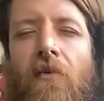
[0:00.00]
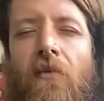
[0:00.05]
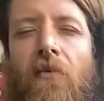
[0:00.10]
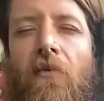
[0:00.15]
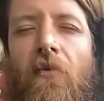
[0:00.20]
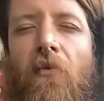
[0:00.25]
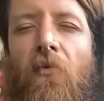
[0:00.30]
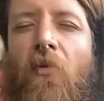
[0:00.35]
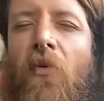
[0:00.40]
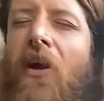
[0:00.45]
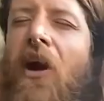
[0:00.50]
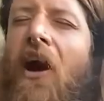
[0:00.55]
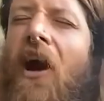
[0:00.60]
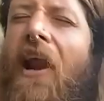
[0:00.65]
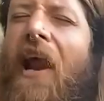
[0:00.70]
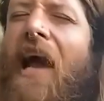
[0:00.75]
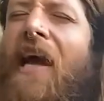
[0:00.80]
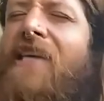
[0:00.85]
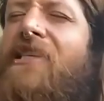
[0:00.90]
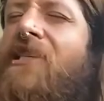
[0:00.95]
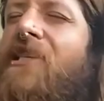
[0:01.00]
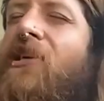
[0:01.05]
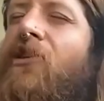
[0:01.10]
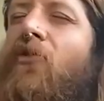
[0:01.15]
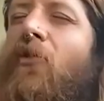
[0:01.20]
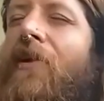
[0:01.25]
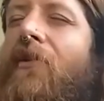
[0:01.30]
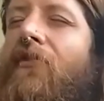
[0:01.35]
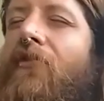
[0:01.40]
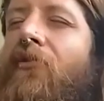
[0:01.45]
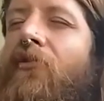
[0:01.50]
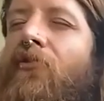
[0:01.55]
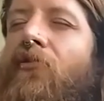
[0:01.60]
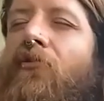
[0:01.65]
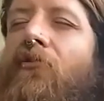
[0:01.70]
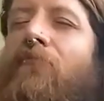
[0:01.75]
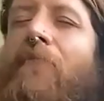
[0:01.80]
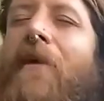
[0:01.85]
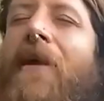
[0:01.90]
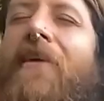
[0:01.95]
we're not actually going to
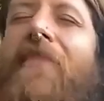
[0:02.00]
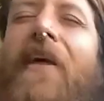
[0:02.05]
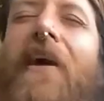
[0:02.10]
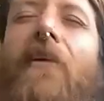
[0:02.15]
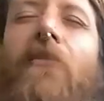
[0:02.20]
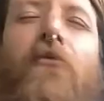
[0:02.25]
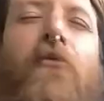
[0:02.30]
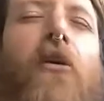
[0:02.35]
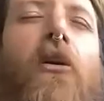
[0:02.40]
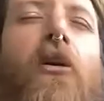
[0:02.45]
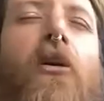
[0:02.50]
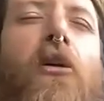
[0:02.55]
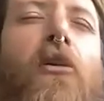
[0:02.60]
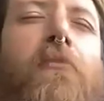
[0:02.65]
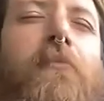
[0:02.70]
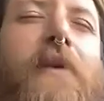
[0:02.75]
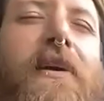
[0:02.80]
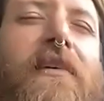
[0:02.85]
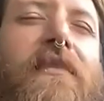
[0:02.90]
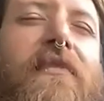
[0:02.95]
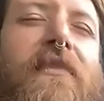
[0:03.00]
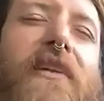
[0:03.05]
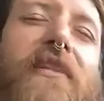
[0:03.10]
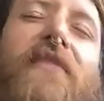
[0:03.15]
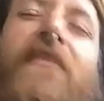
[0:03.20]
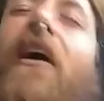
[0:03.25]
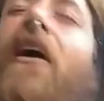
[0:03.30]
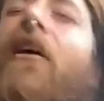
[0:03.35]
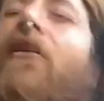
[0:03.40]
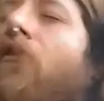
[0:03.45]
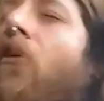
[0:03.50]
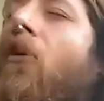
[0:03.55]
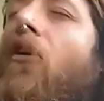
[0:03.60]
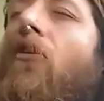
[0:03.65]
make that wrong because it is not wrong.